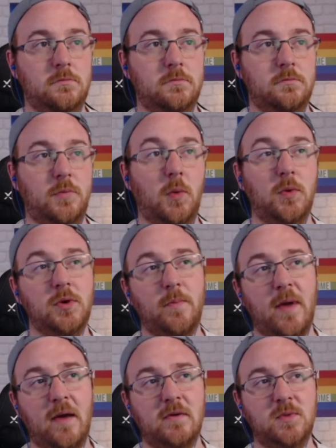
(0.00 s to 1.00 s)
But wouldn't her
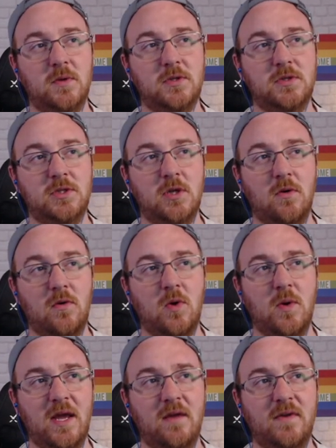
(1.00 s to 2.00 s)
parents want to know who
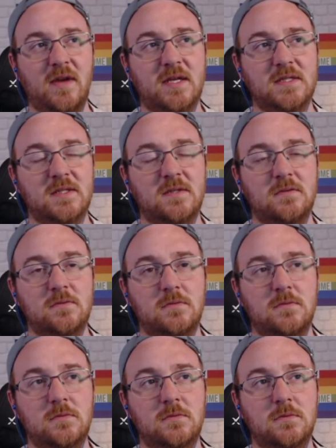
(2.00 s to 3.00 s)
Eve is?
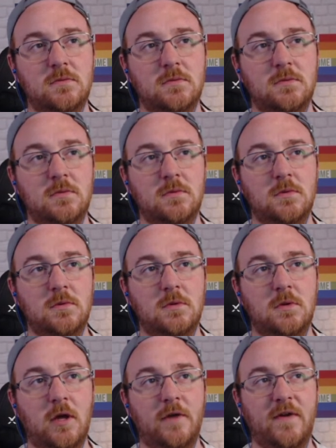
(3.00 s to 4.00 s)

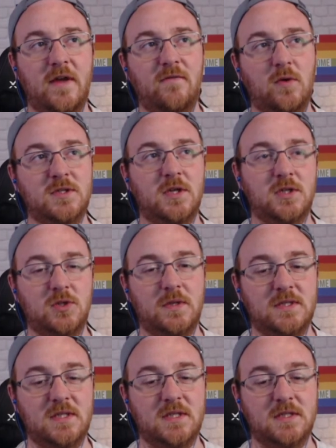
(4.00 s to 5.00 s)
If Eve was her twin
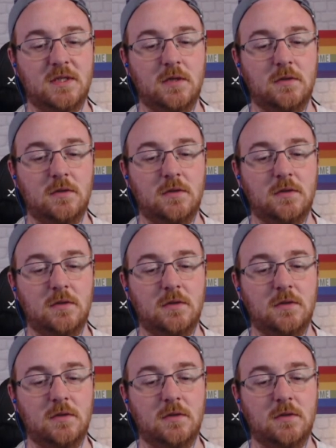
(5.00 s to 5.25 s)
sister.